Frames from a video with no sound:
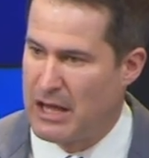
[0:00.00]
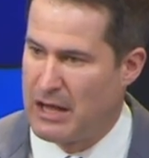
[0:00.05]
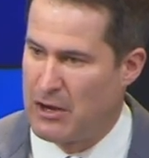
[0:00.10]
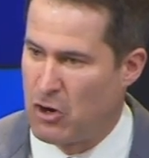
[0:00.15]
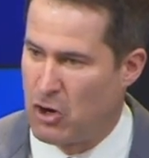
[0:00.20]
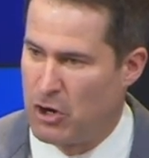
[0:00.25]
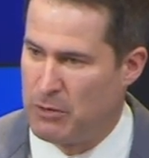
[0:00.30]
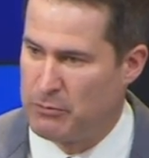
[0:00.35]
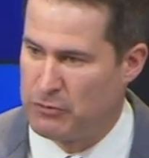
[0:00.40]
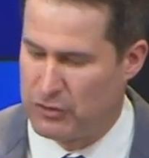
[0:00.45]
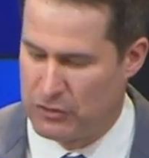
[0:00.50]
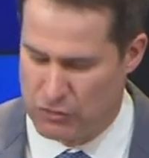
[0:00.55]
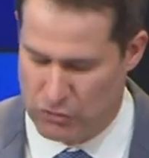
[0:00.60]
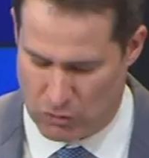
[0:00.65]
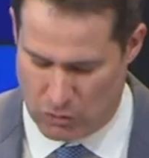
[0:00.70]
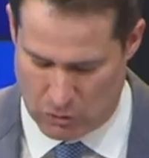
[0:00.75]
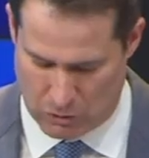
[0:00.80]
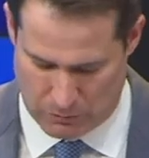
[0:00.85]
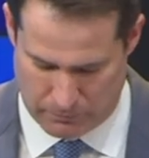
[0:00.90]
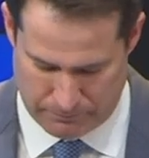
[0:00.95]
and arms
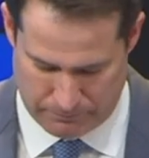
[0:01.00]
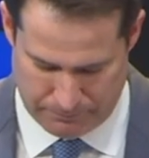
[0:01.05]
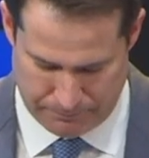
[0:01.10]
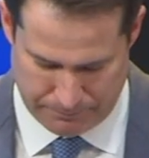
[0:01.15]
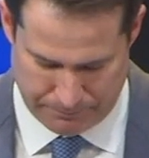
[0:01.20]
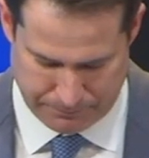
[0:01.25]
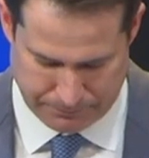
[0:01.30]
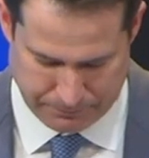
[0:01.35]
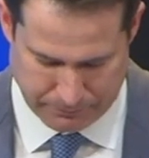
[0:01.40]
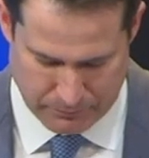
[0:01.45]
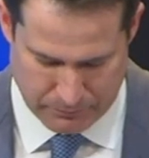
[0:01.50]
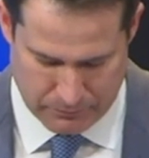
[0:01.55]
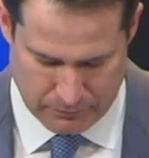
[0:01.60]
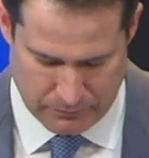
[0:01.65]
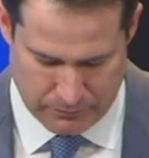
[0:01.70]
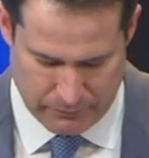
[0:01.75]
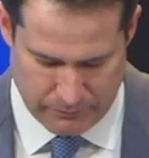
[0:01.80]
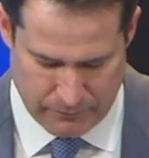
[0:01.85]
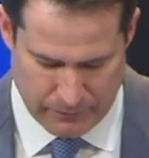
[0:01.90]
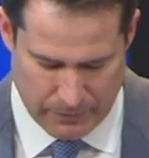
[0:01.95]
control.
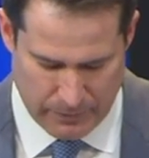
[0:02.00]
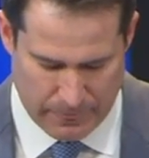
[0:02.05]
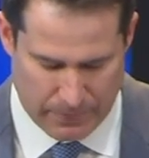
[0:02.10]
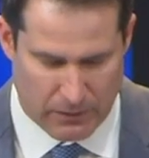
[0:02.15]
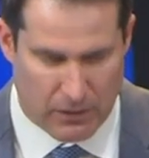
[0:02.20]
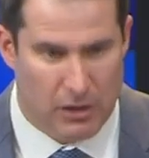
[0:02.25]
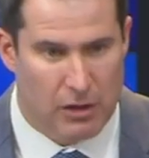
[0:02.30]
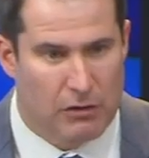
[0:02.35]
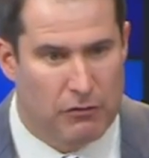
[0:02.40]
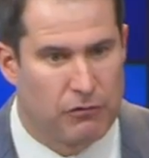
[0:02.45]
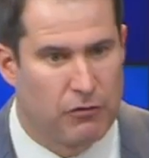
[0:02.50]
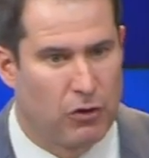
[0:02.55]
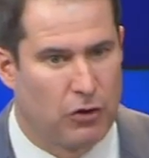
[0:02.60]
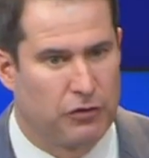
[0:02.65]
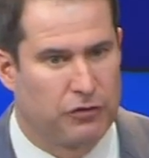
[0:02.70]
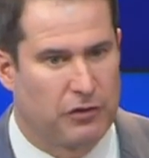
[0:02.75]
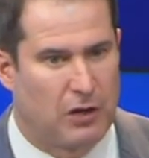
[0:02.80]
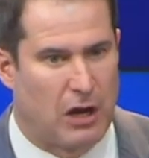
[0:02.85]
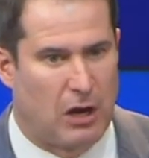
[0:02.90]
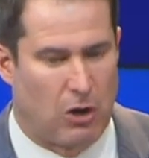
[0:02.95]

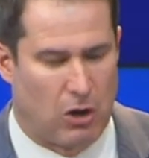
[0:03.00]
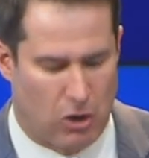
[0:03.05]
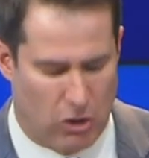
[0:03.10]
First,